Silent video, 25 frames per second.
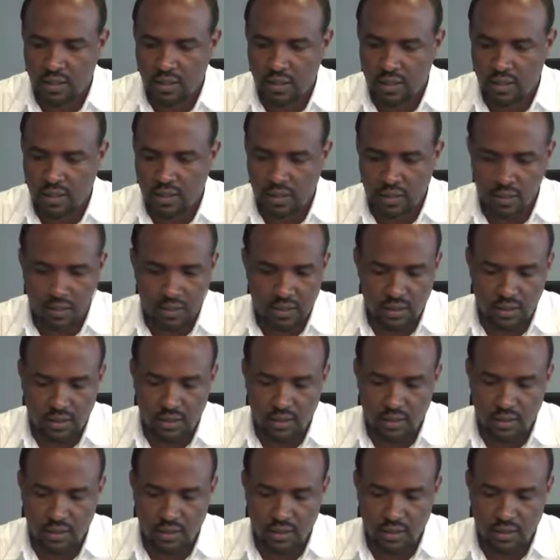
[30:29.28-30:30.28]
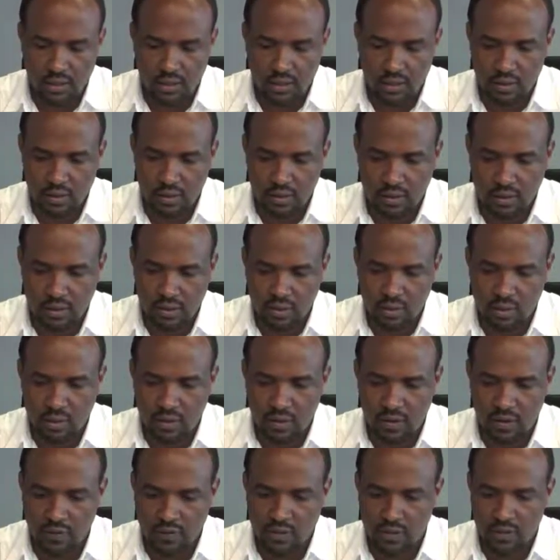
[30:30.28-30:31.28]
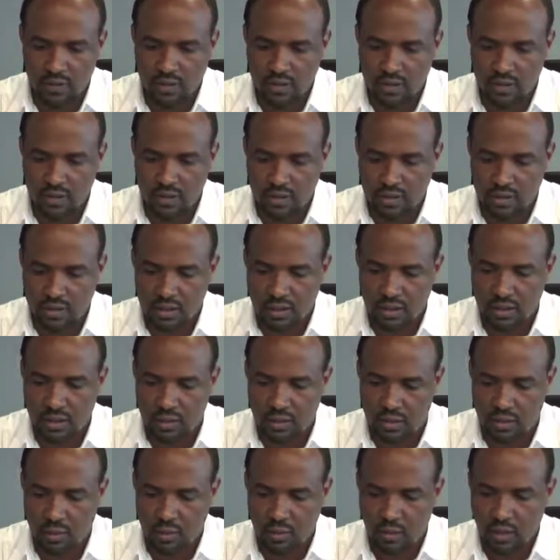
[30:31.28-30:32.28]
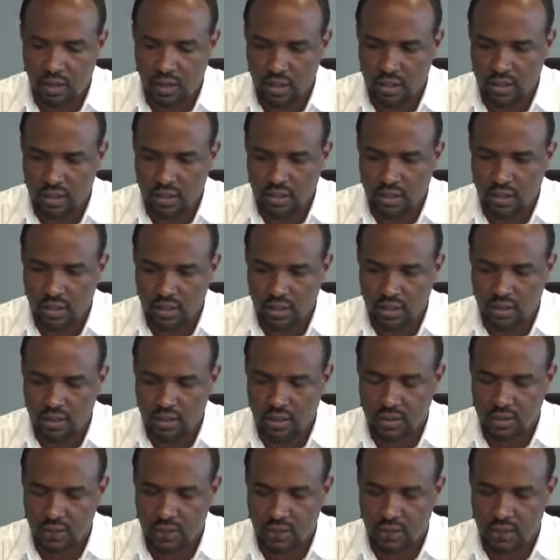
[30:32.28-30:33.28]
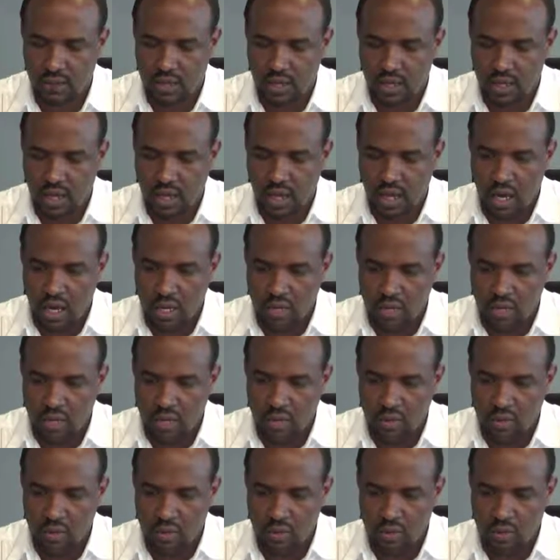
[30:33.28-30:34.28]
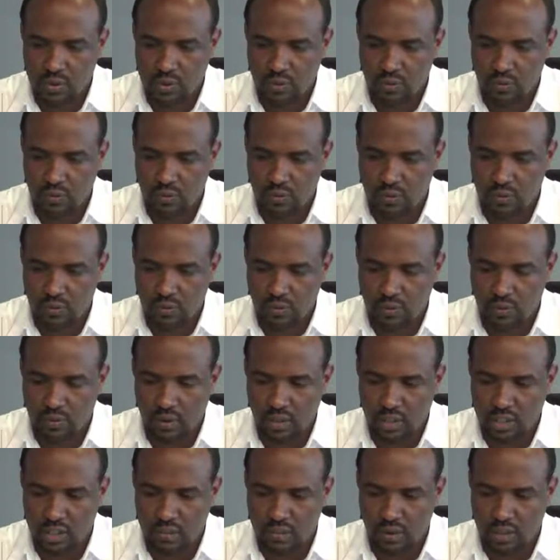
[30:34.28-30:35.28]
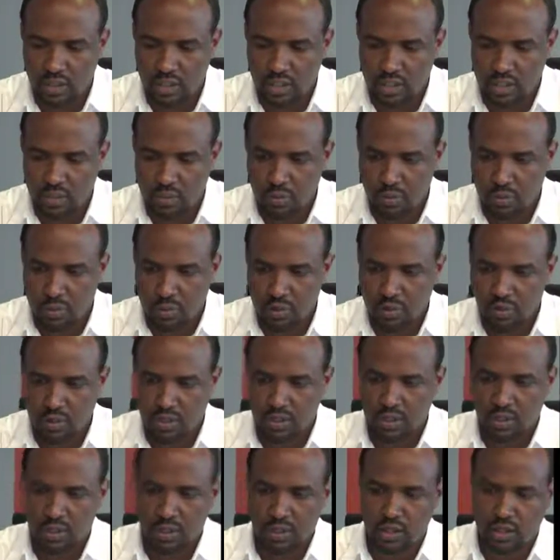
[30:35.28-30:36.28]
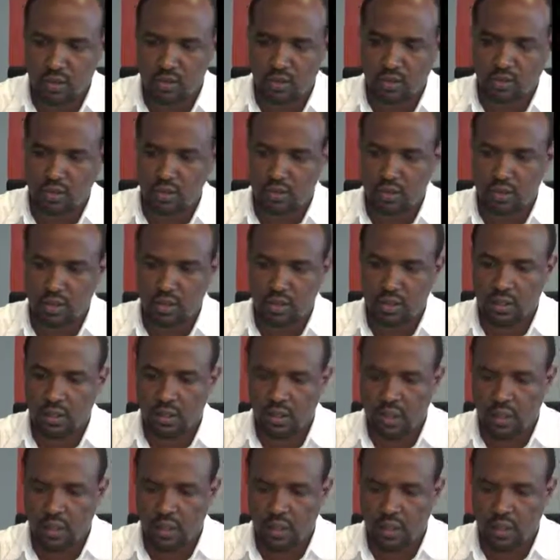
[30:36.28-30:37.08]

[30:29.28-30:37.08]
and to divert the required discharges. Under sluice, as much as possible, it needs to be